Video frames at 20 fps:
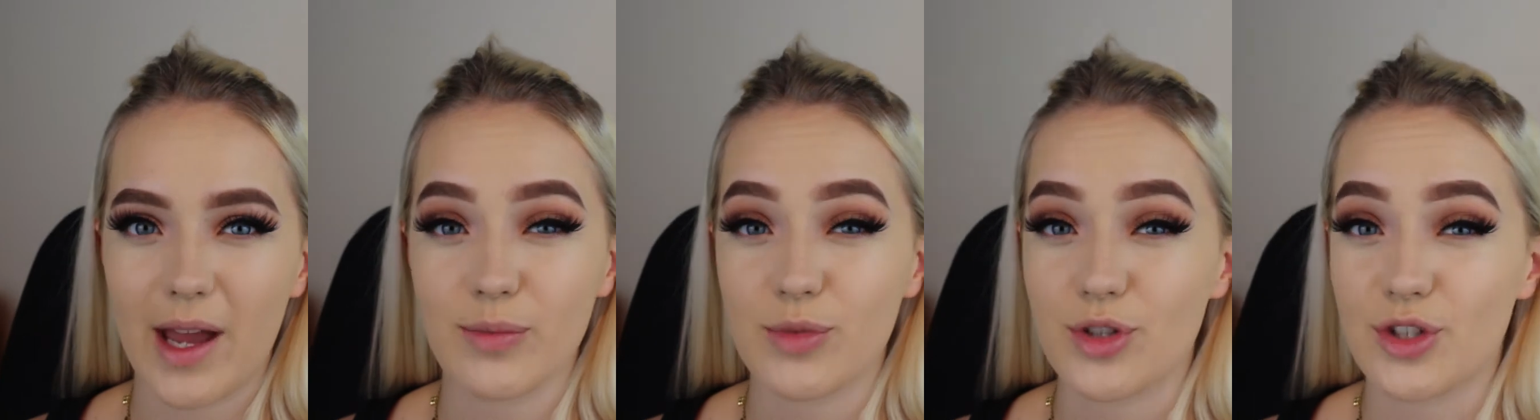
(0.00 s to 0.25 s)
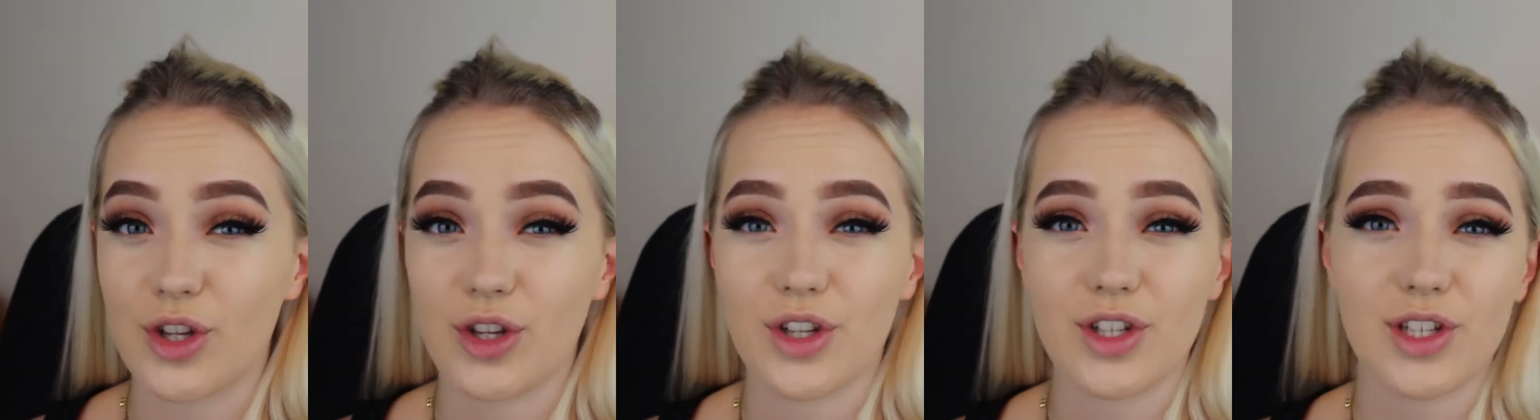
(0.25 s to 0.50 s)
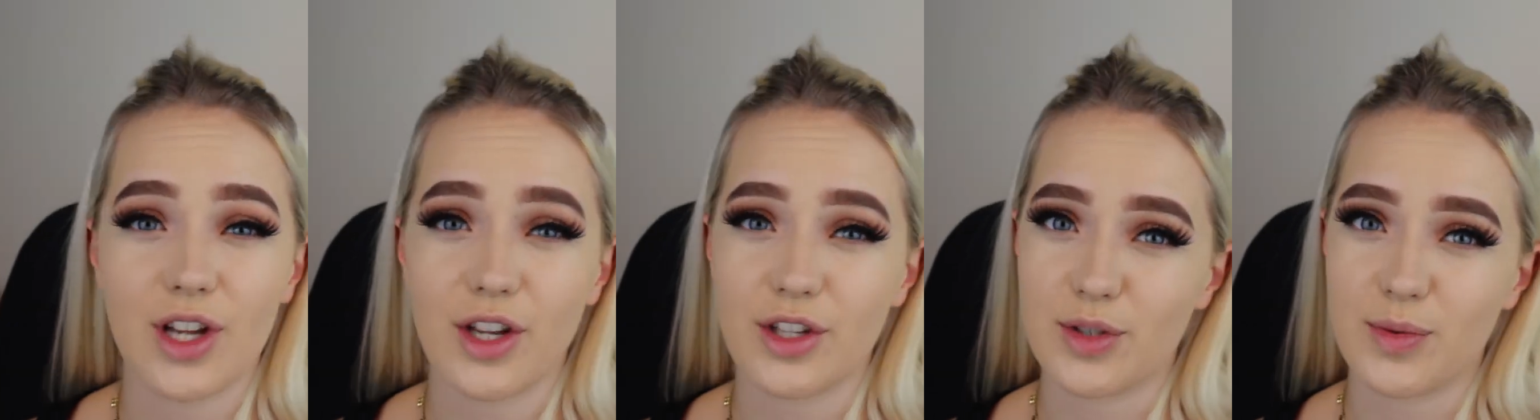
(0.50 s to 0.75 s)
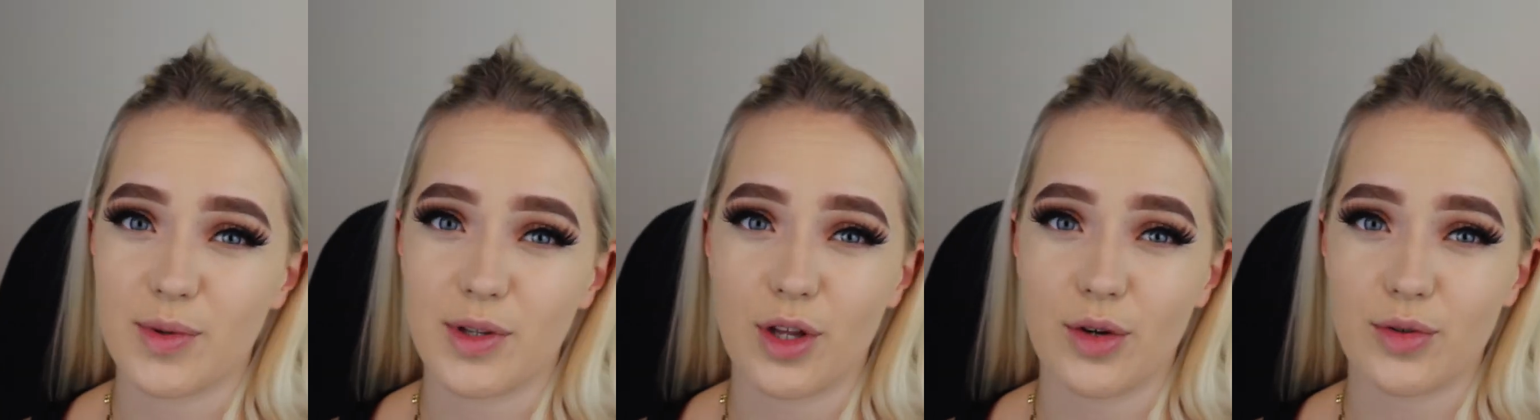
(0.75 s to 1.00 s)
I'm just going to start
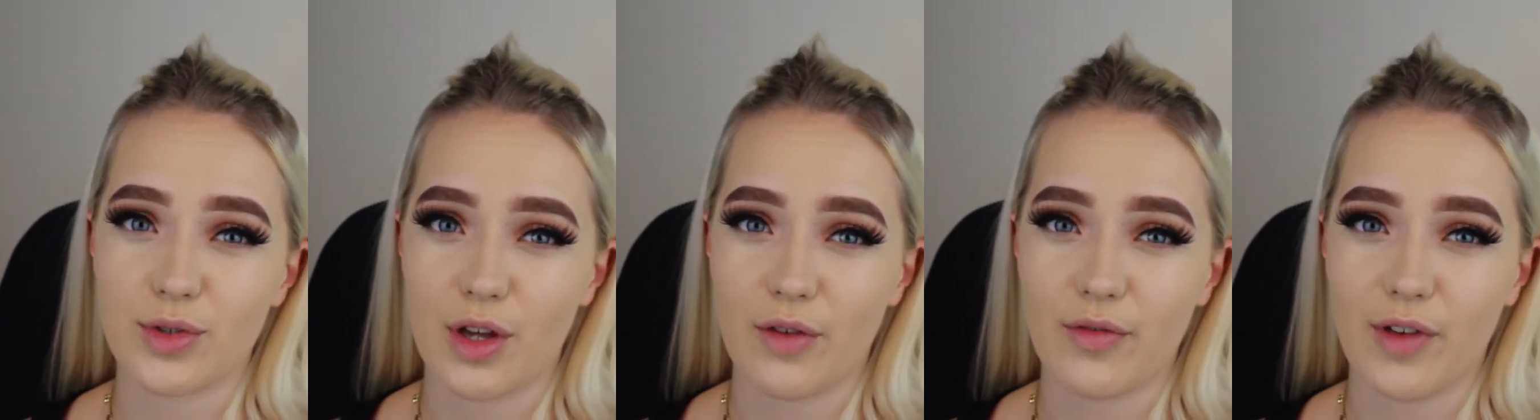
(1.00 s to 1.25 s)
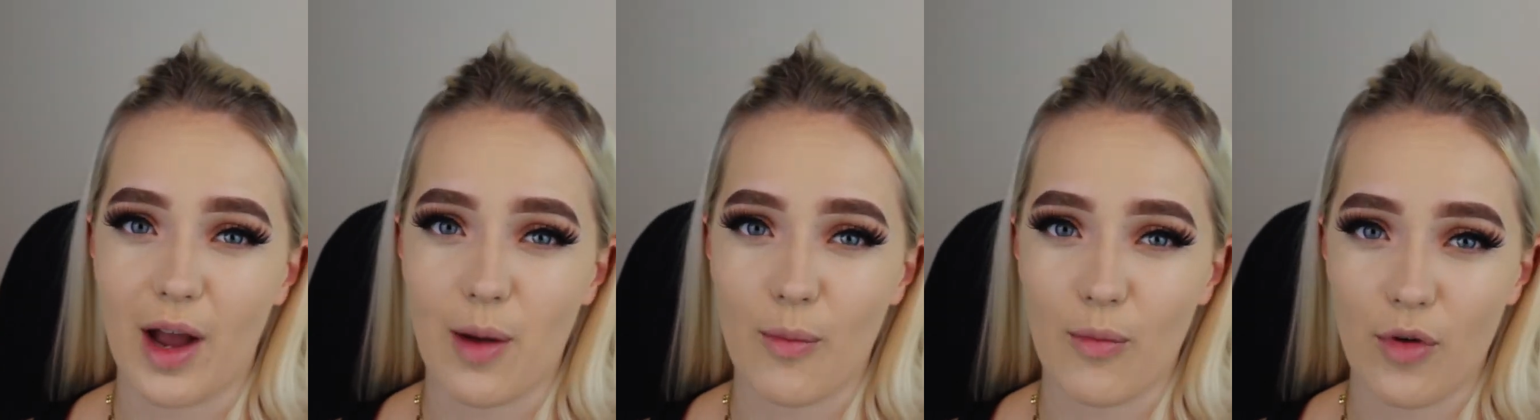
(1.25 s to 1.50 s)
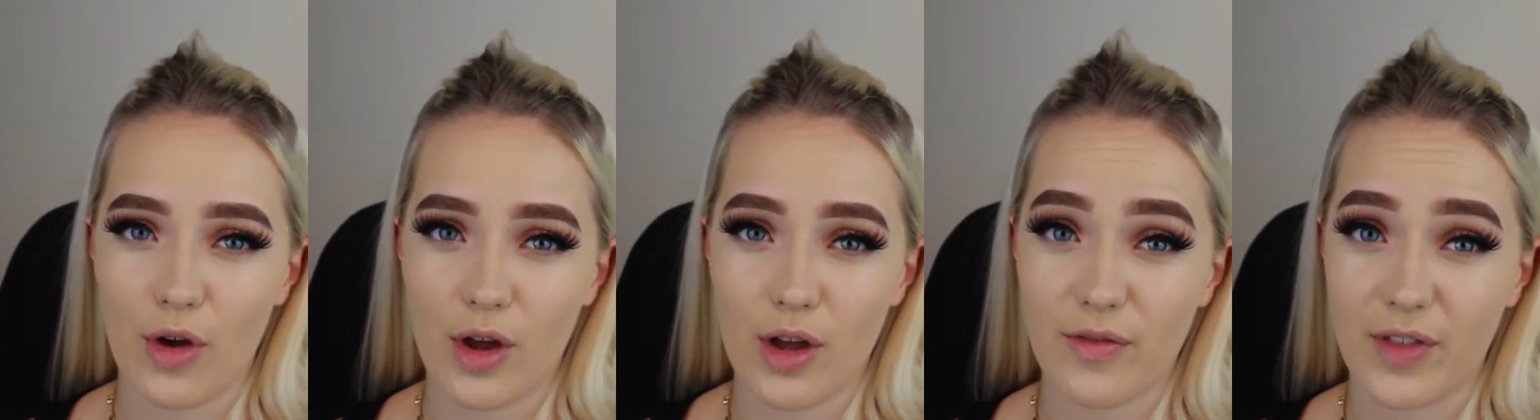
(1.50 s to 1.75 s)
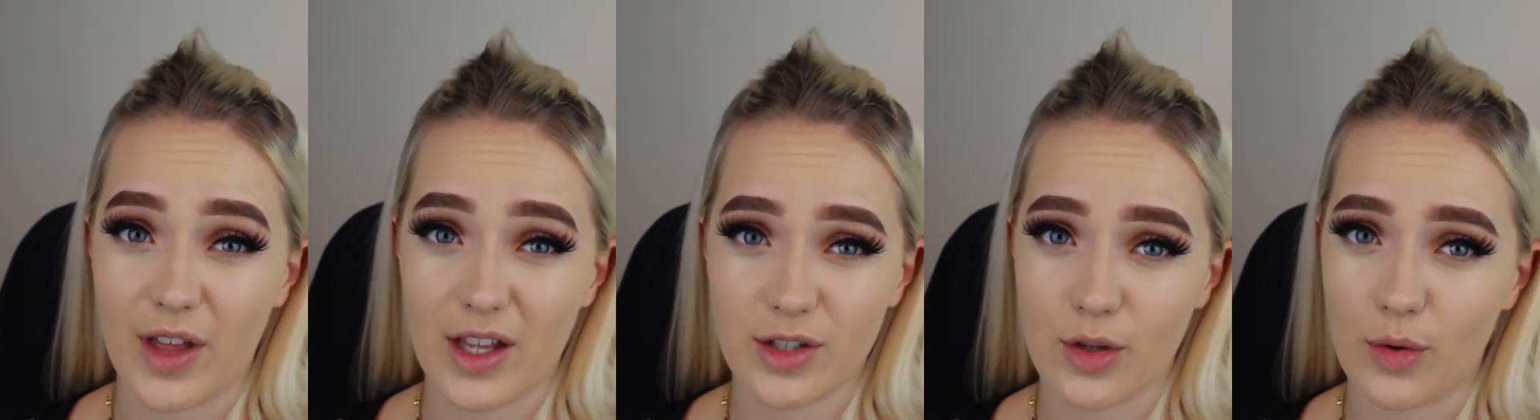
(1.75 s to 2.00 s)
doing those off camera,
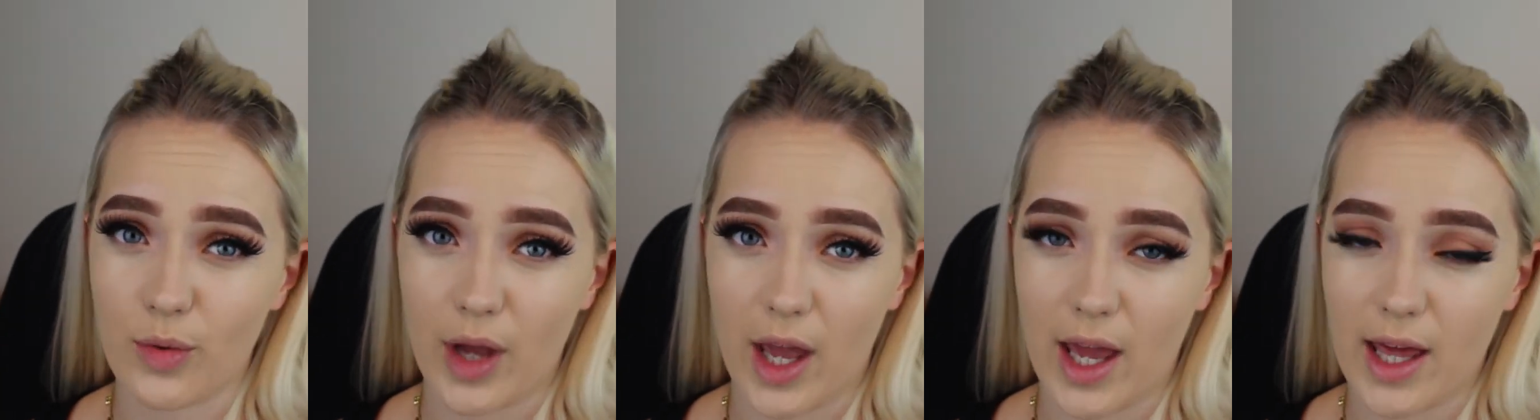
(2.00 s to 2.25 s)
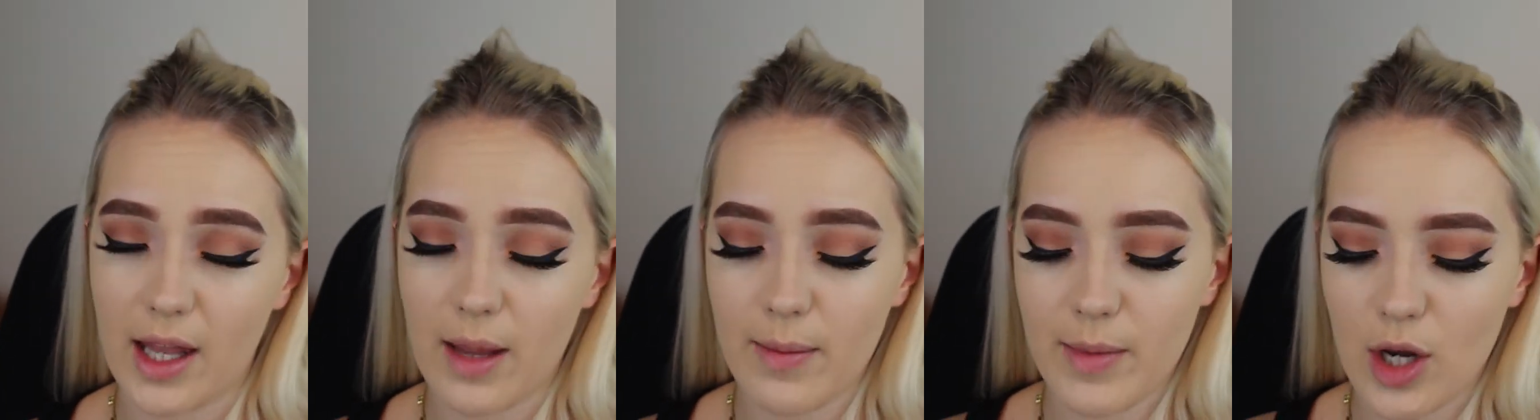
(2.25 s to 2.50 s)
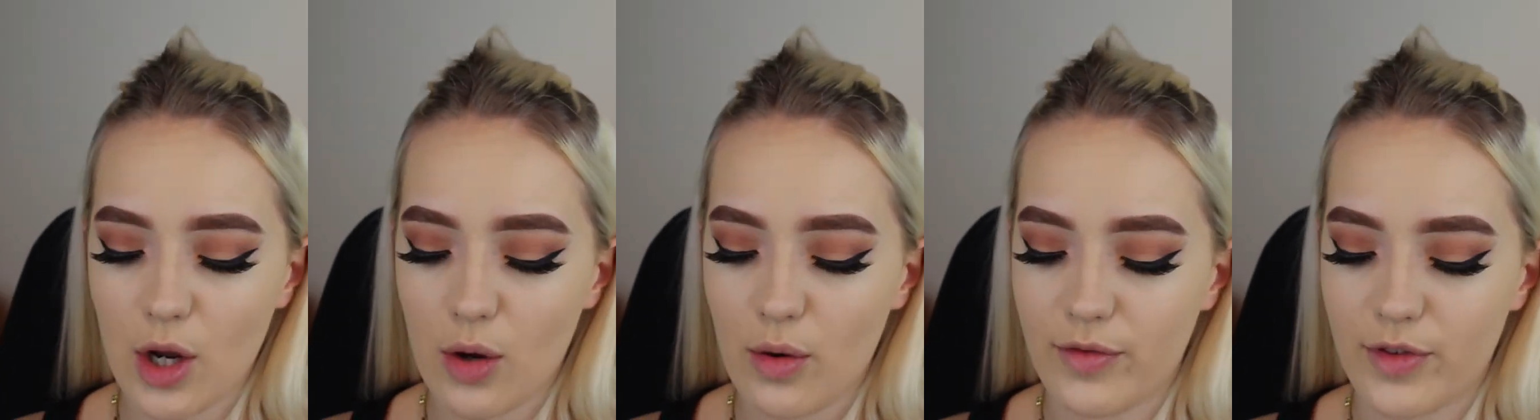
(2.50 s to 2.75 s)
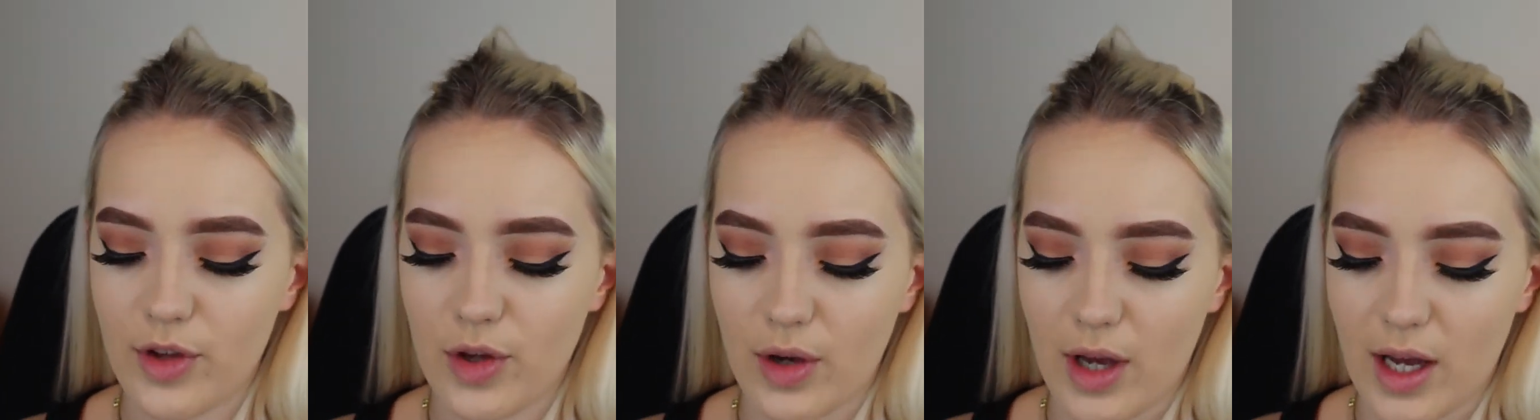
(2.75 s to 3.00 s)
if that's okay. Let me know
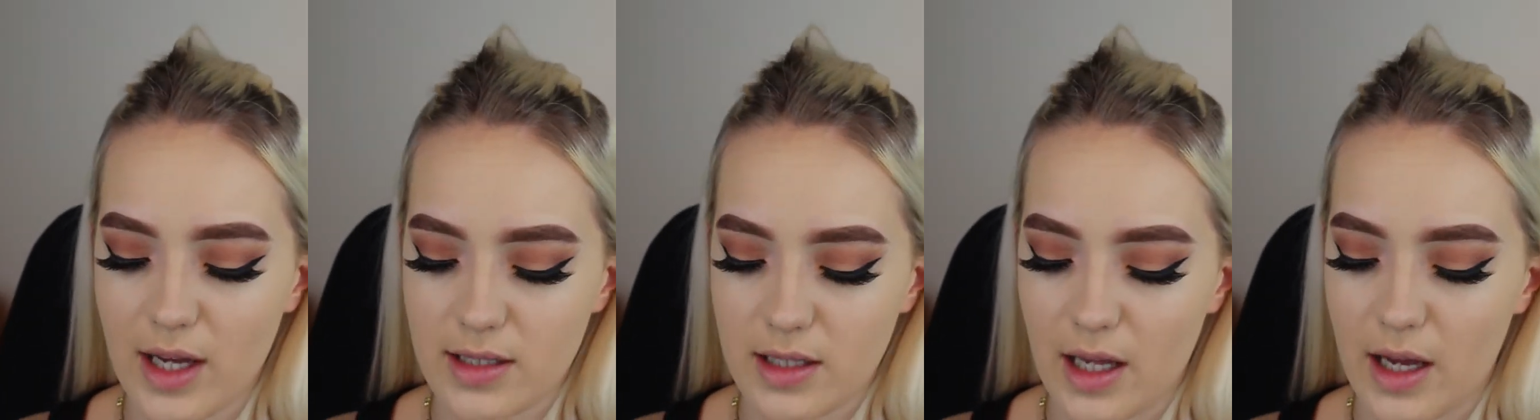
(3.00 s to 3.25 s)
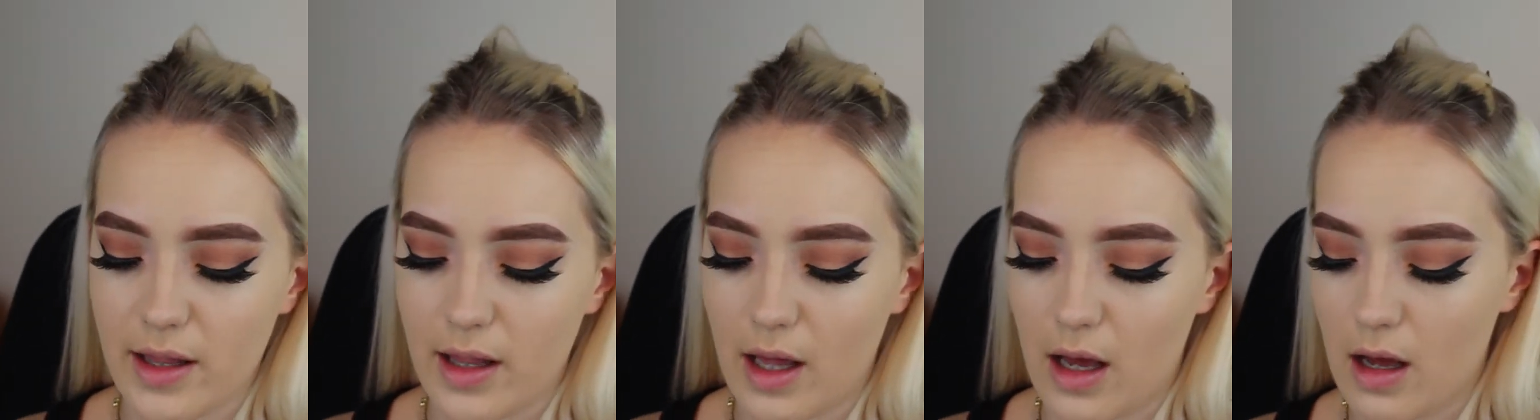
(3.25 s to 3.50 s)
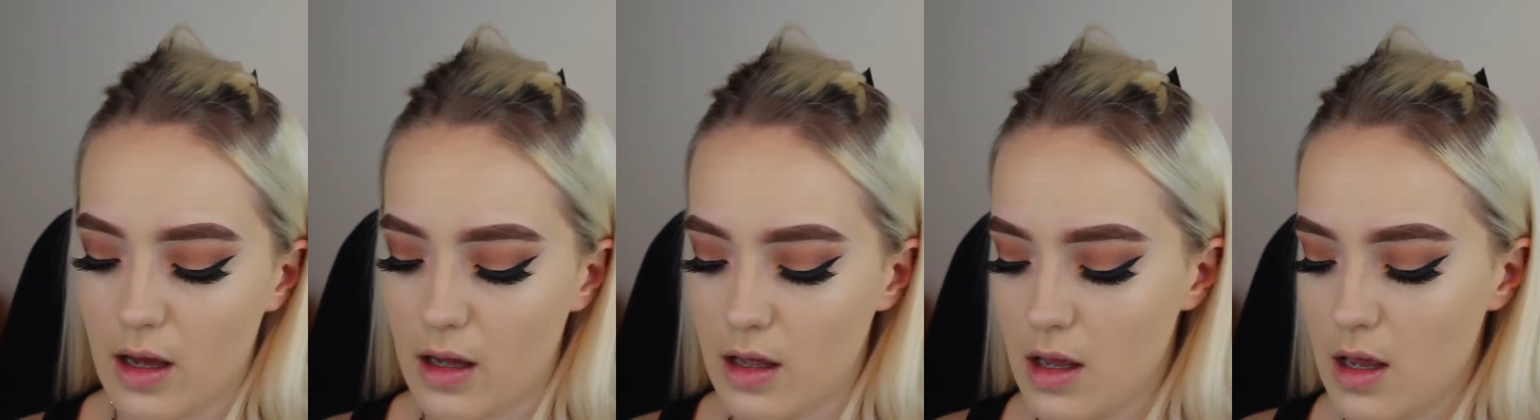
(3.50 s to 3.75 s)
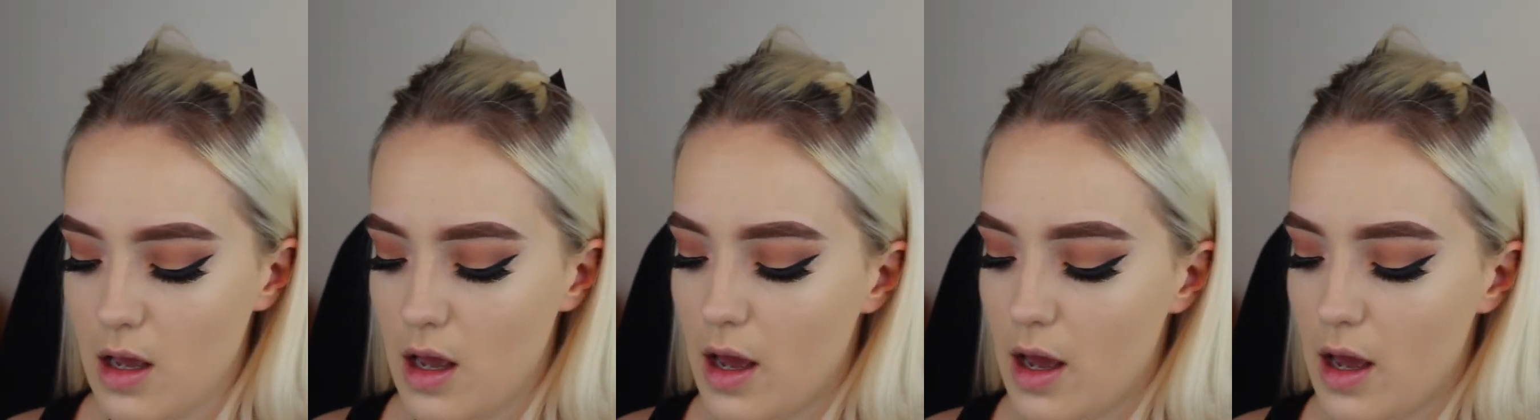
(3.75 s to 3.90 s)
if you guys like that.